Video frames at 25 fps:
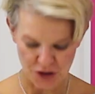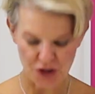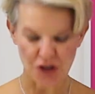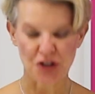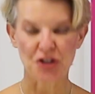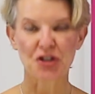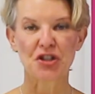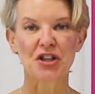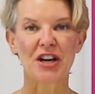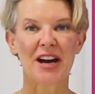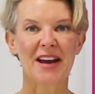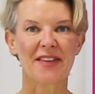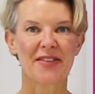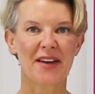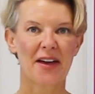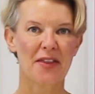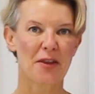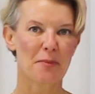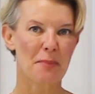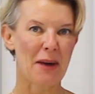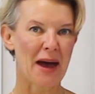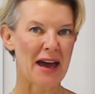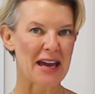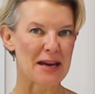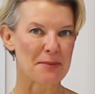Just check that the
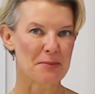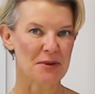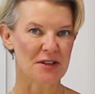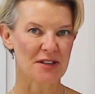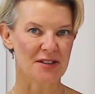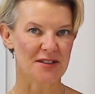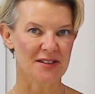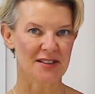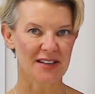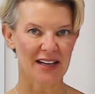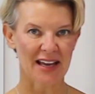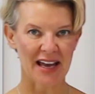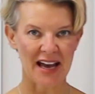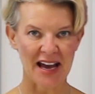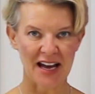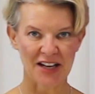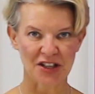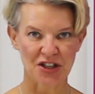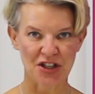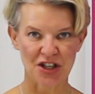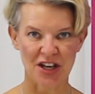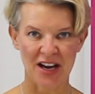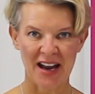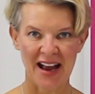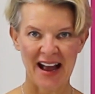paper doesn't
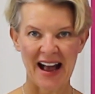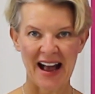catch